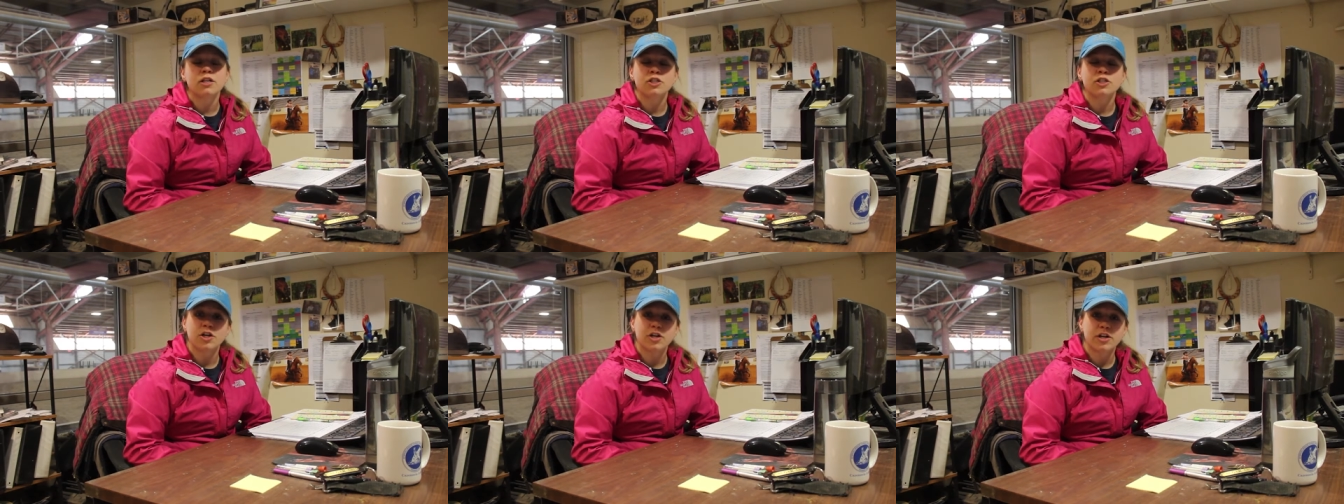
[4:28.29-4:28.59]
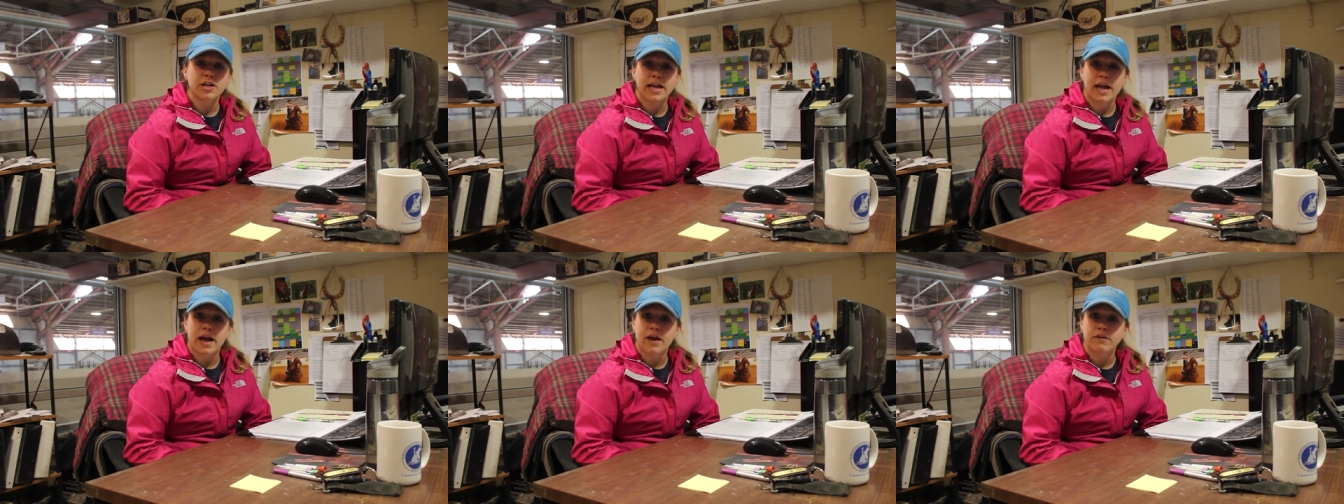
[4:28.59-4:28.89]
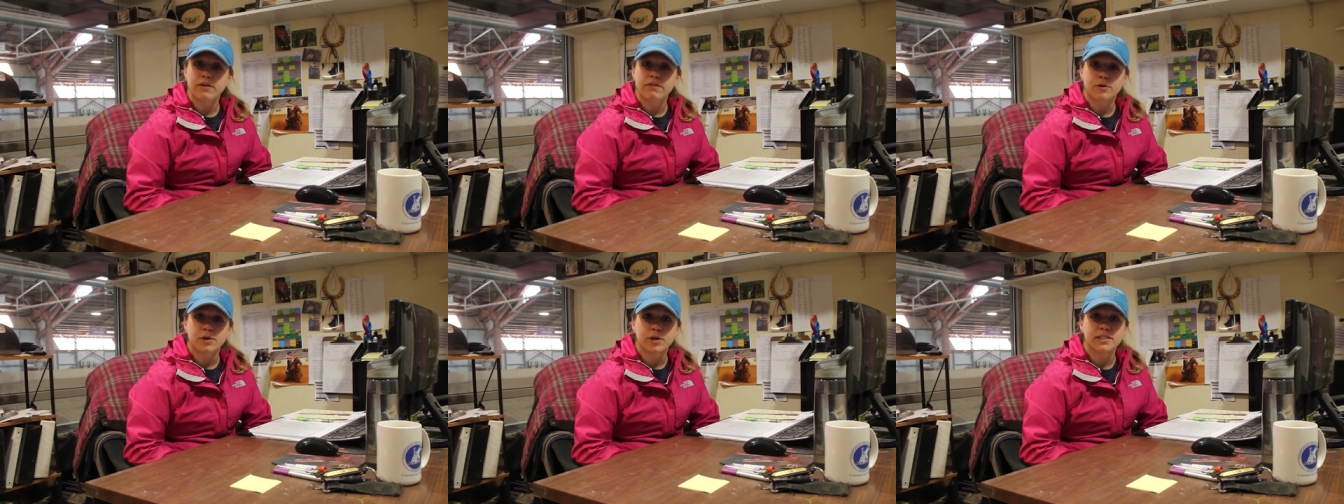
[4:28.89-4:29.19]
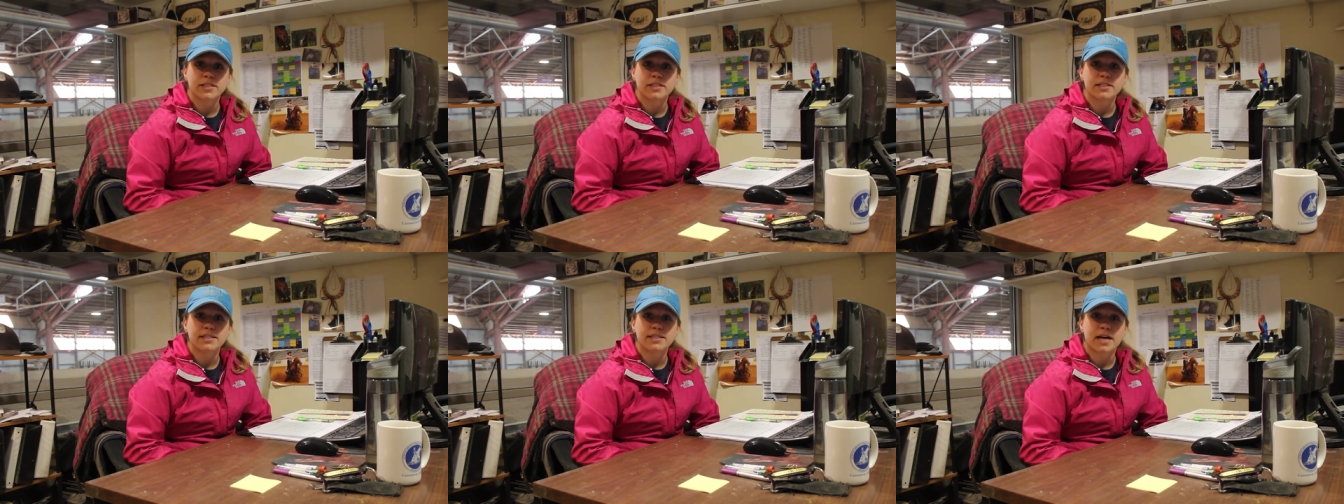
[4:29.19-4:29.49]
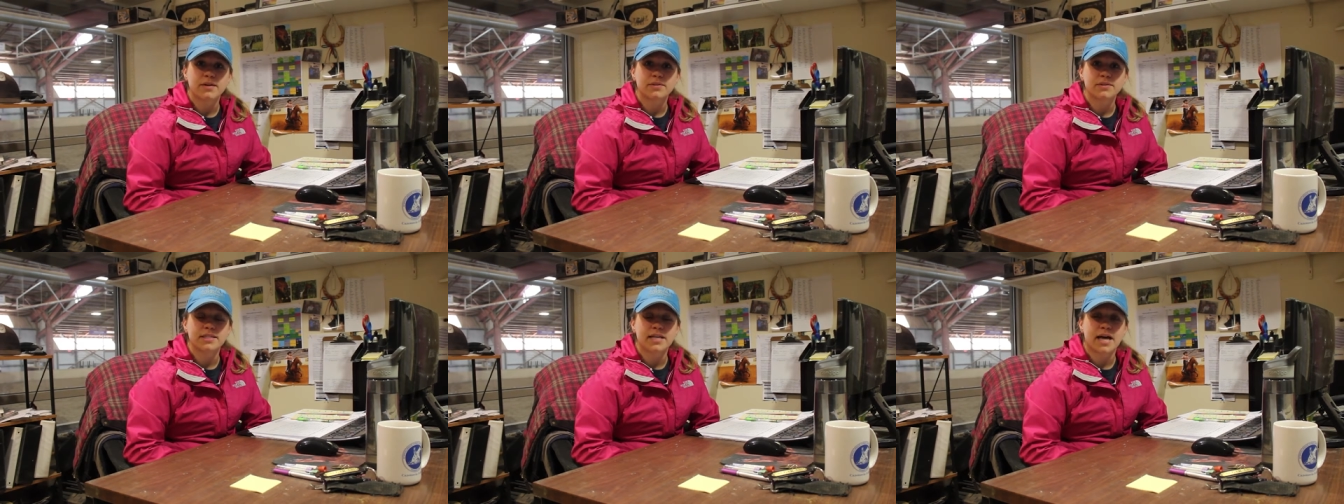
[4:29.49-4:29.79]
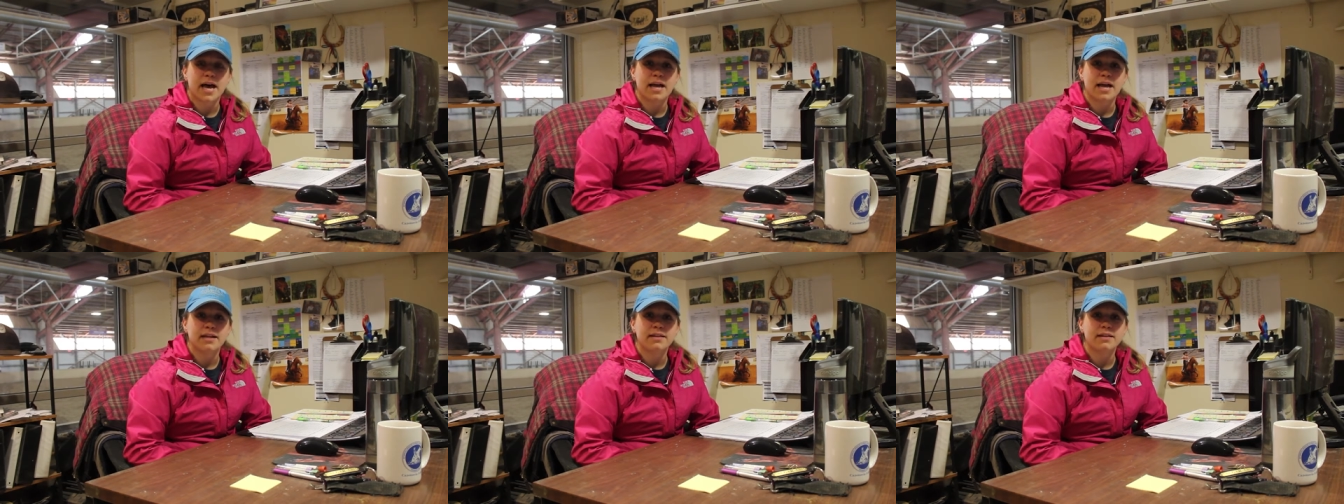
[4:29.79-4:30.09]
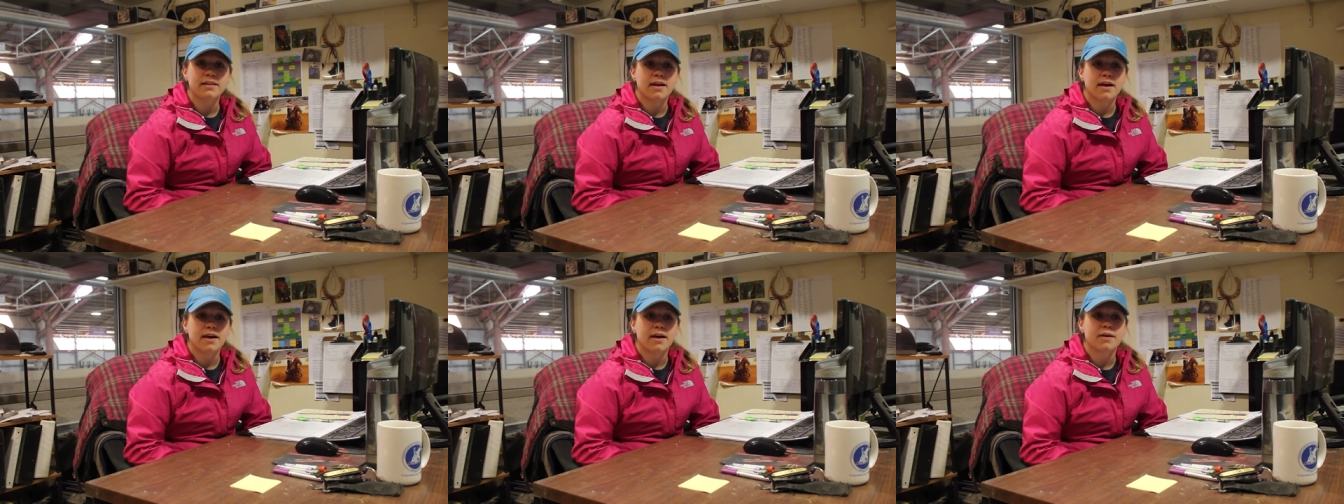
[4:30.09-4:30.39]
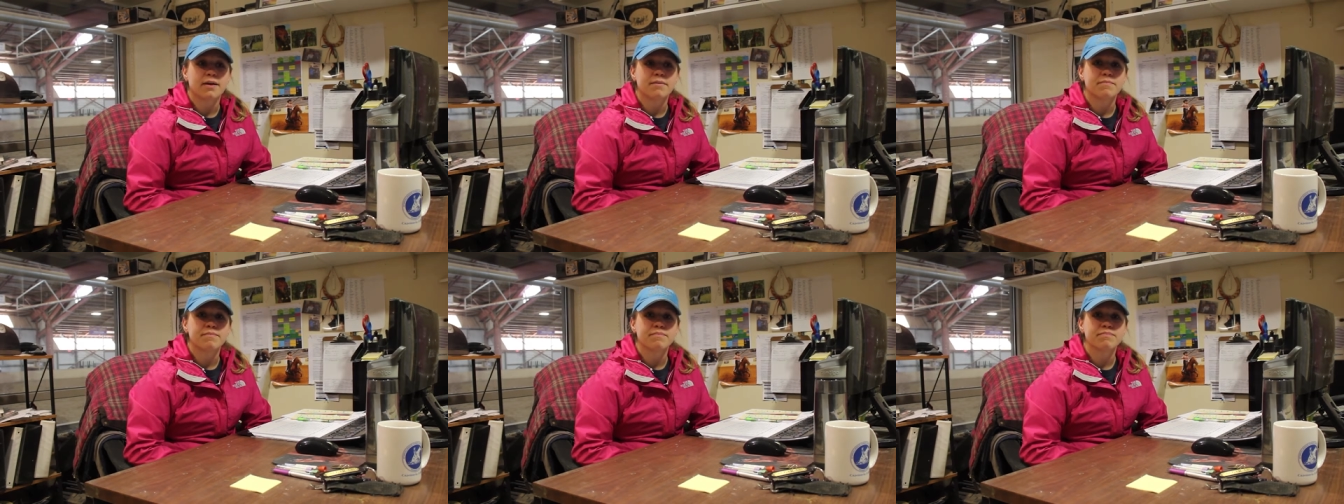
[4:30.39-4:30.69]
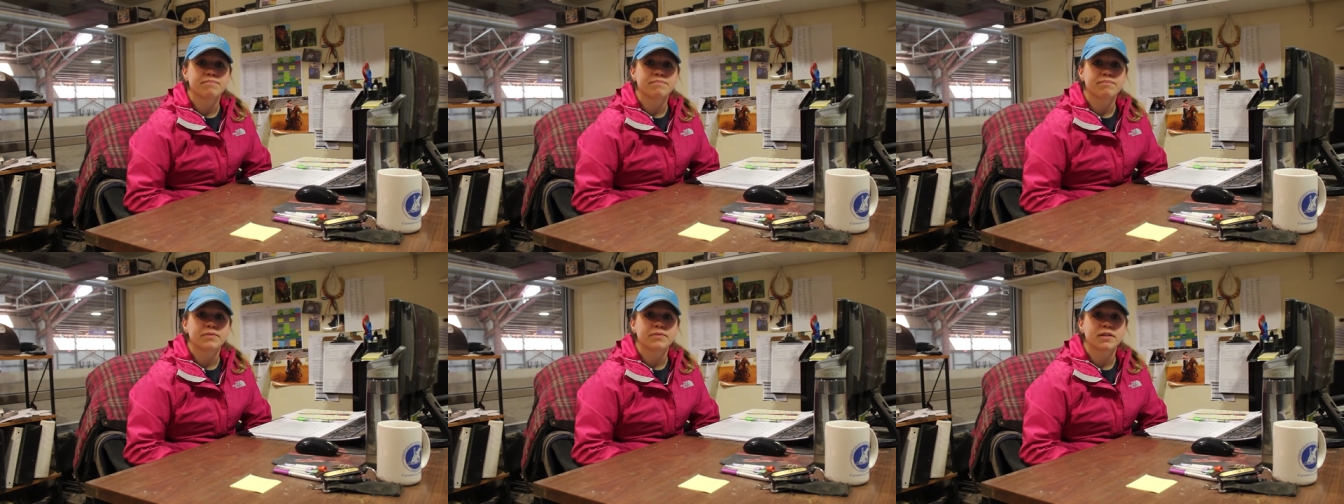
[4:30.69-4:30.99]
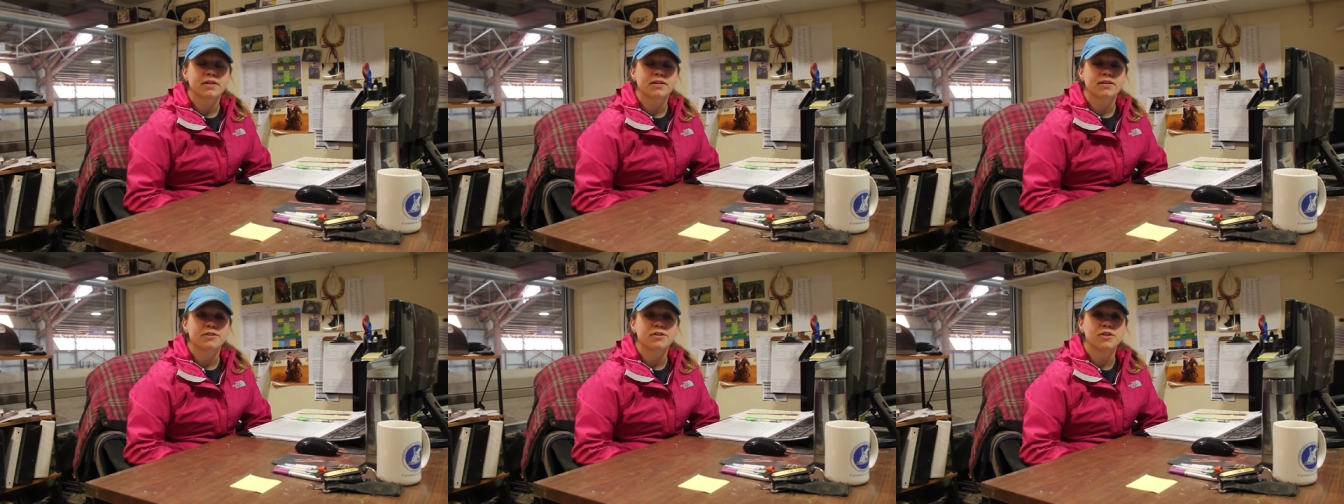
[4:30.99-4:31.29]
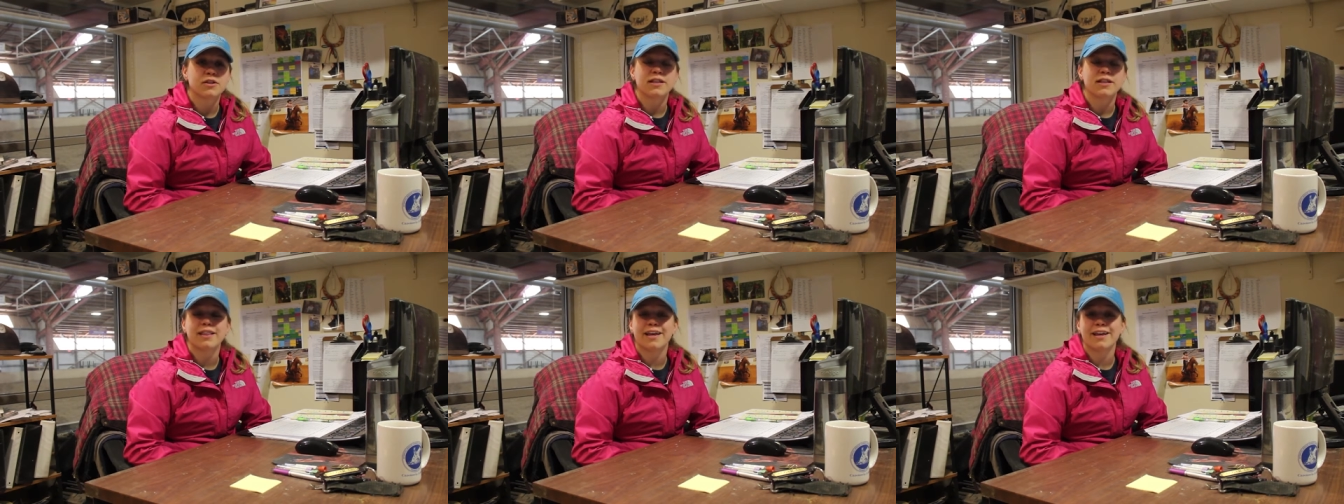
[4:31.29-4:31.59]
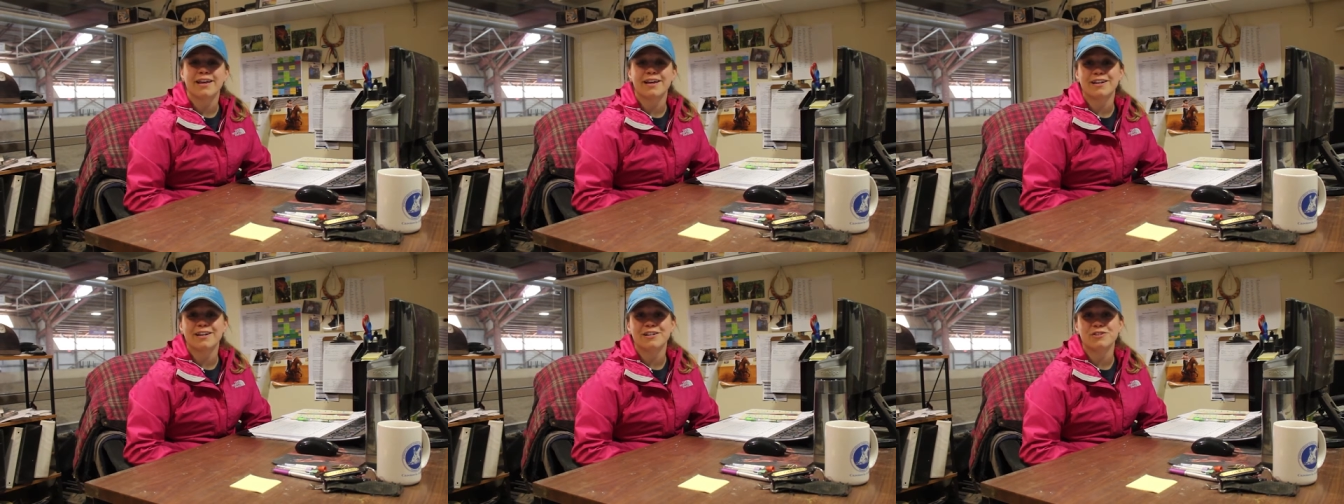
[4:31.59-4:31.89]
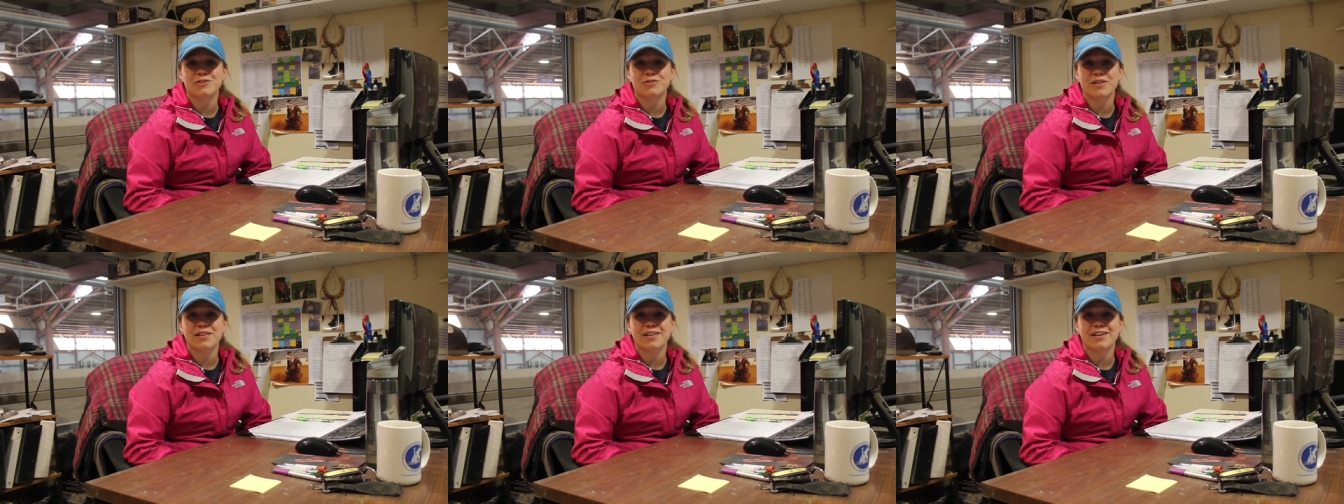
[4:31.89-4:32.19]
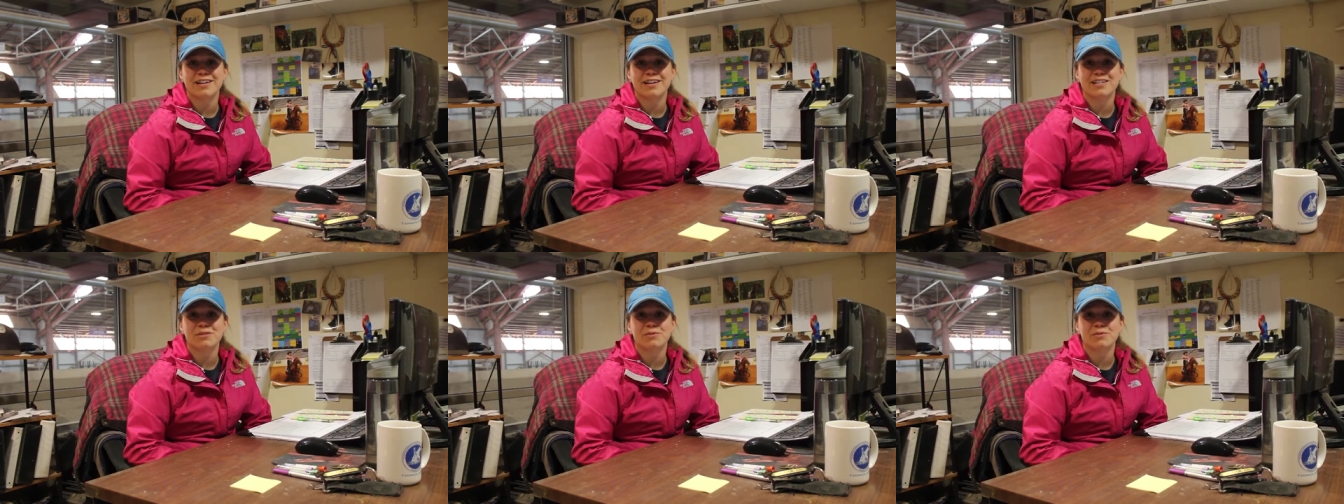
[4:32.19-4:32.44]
turning out of horses outside um, so that they can enjoy the nice